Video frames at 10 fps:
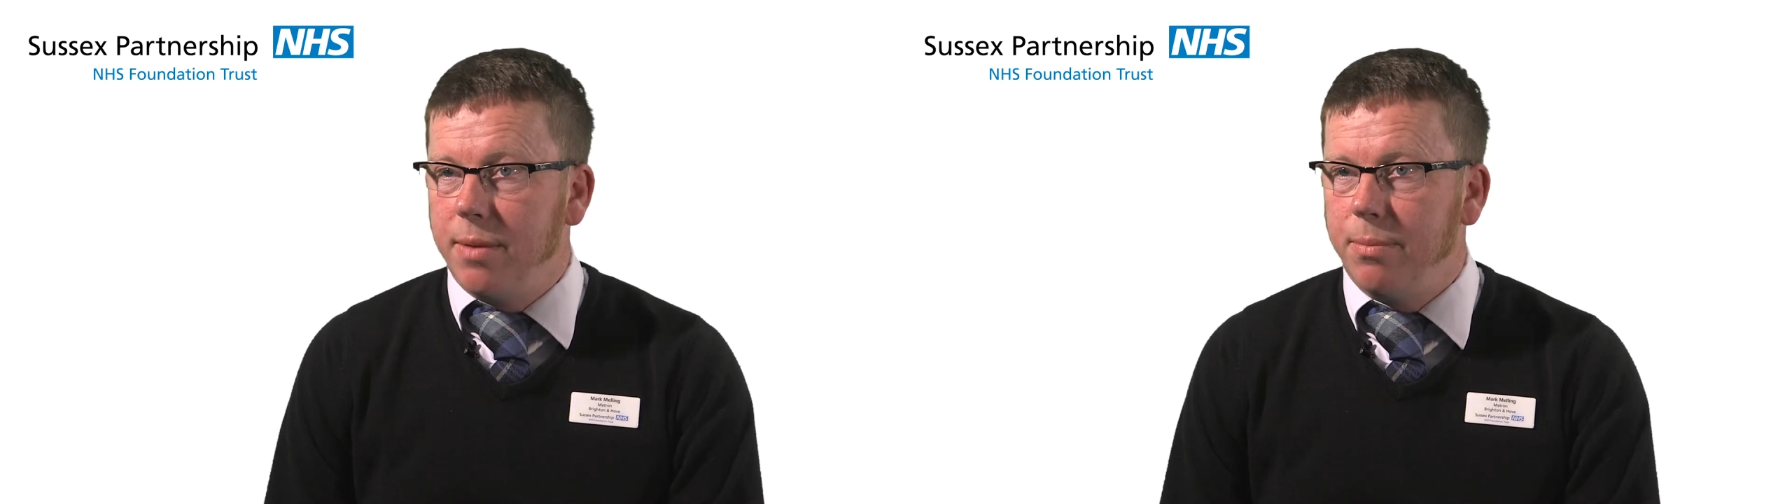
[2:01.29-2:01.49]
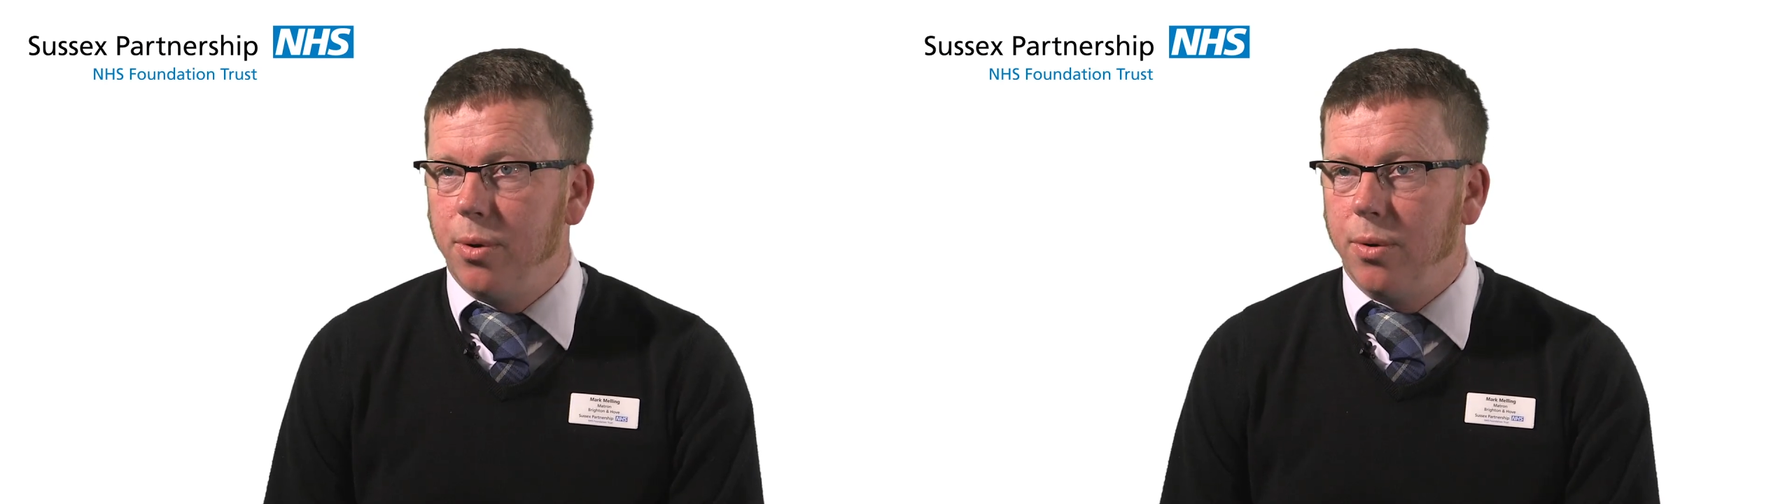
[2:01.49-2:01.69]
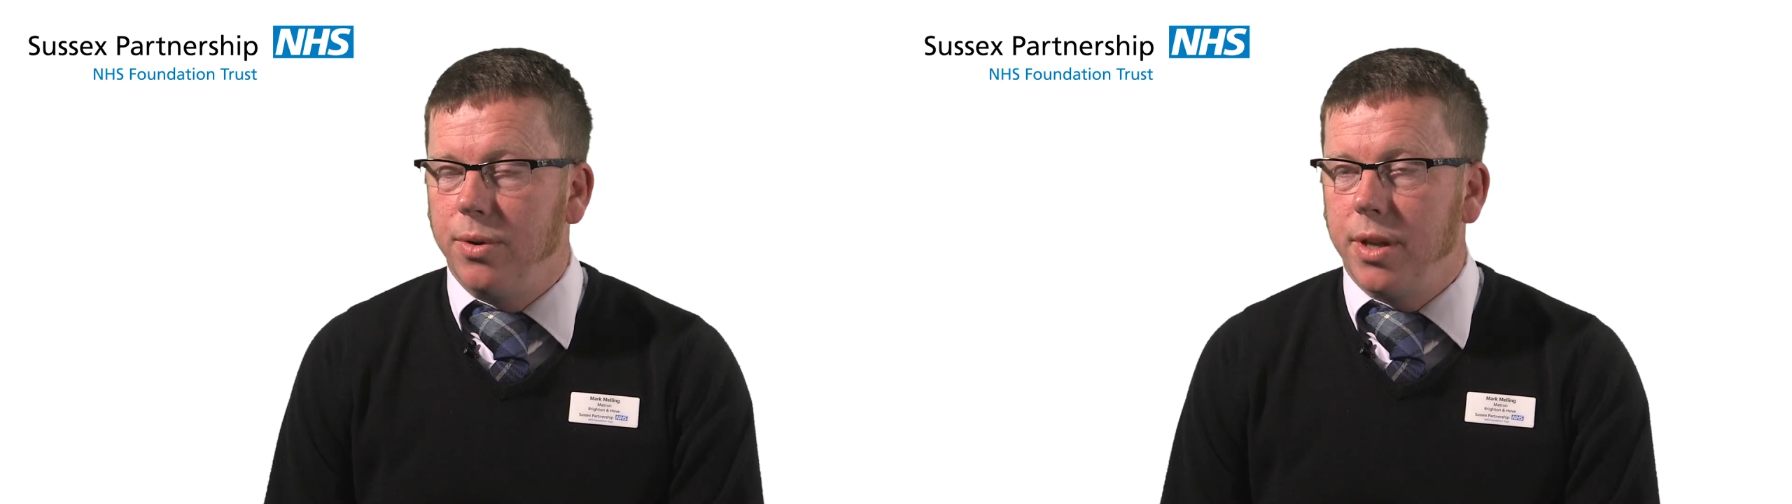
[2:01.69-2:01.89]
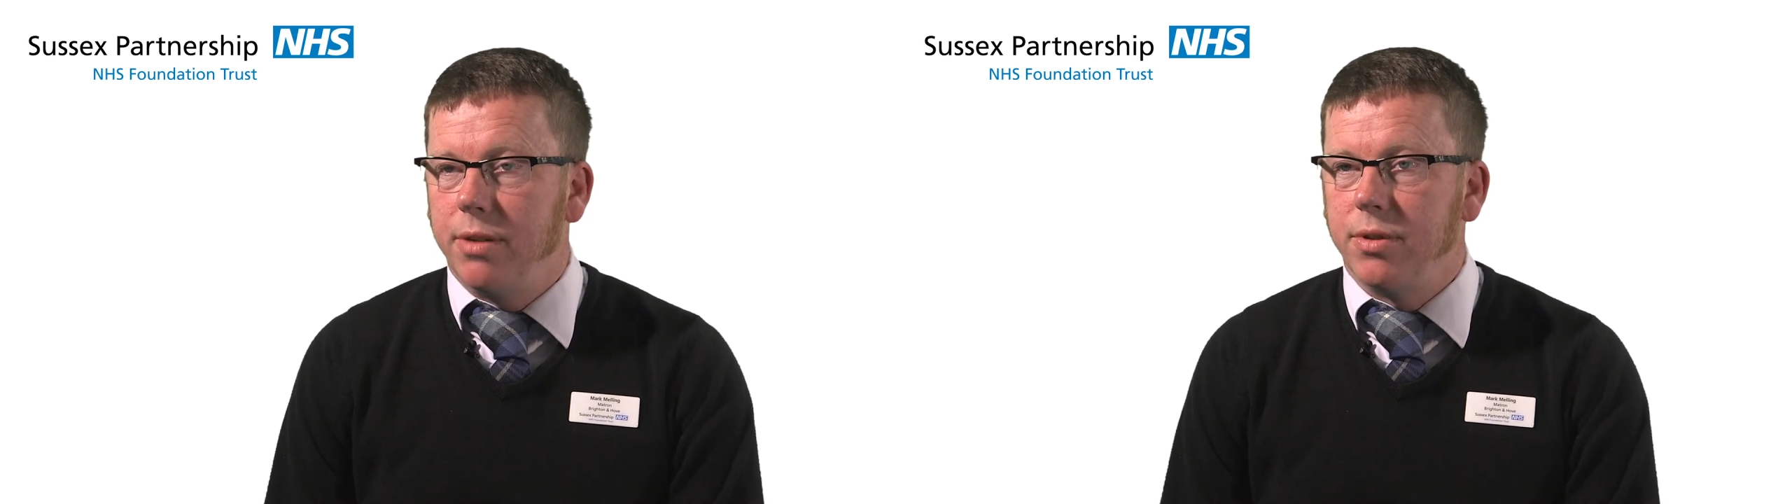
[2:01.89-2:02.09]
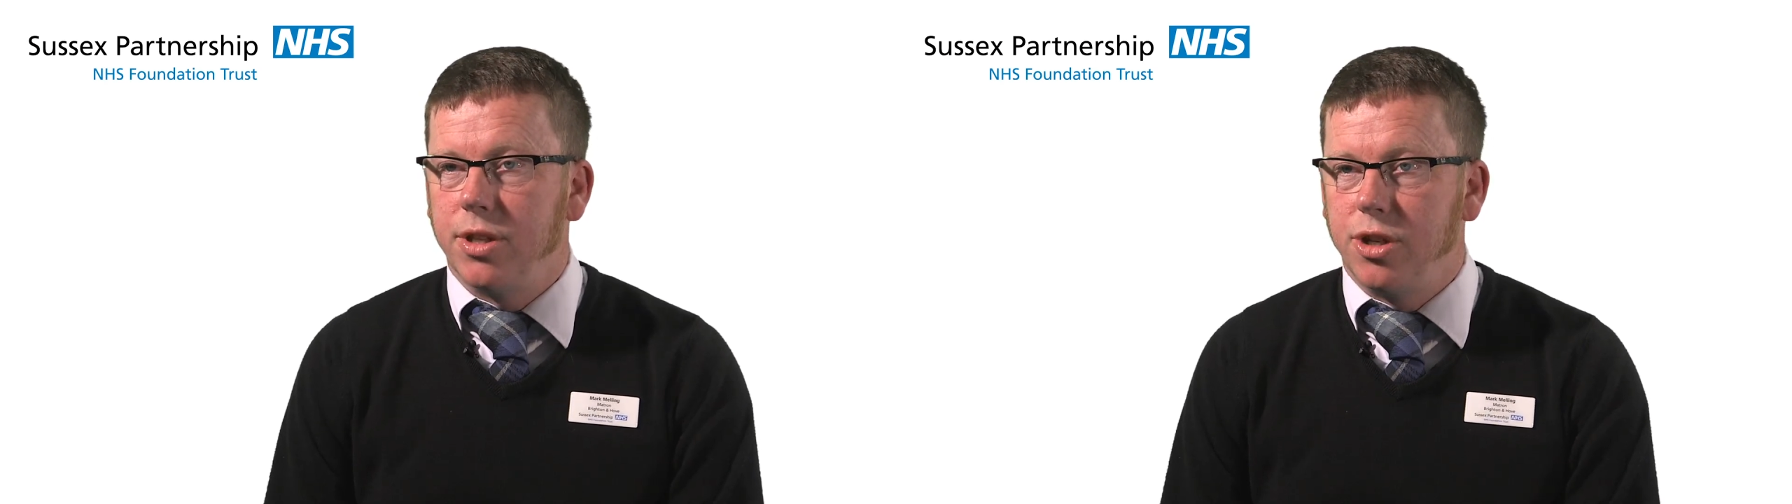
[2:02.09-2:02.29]
important that there
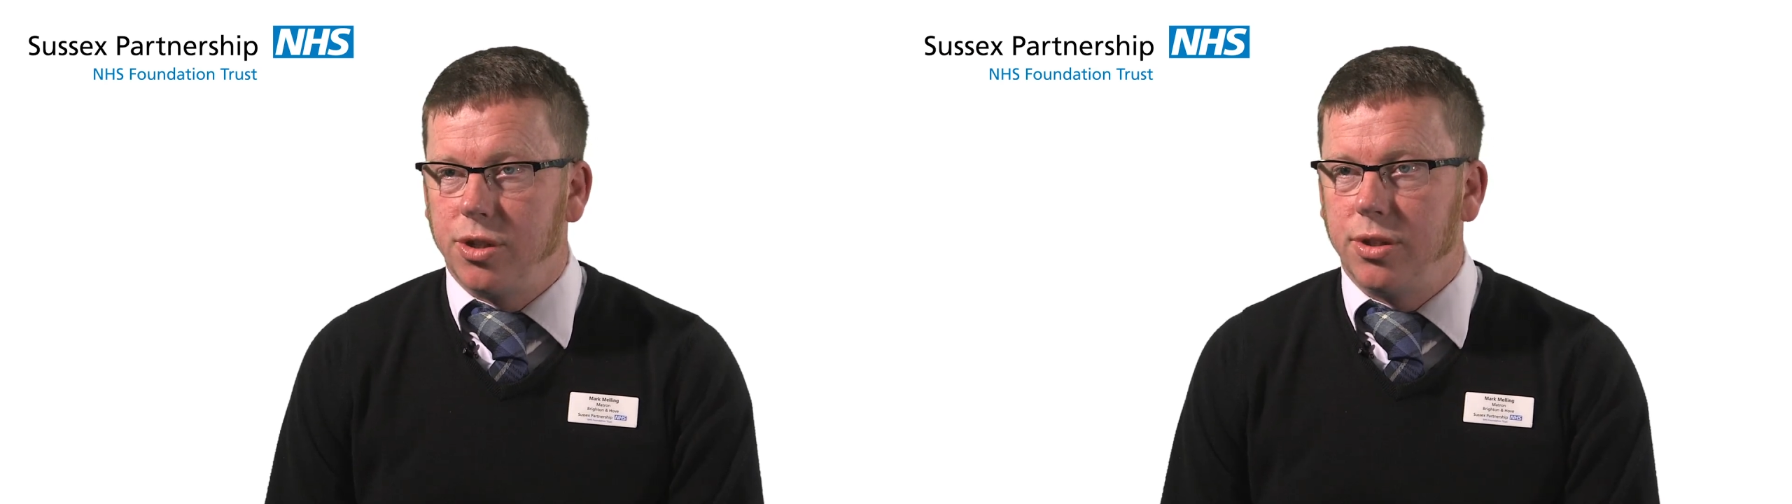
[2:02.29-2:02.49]
is a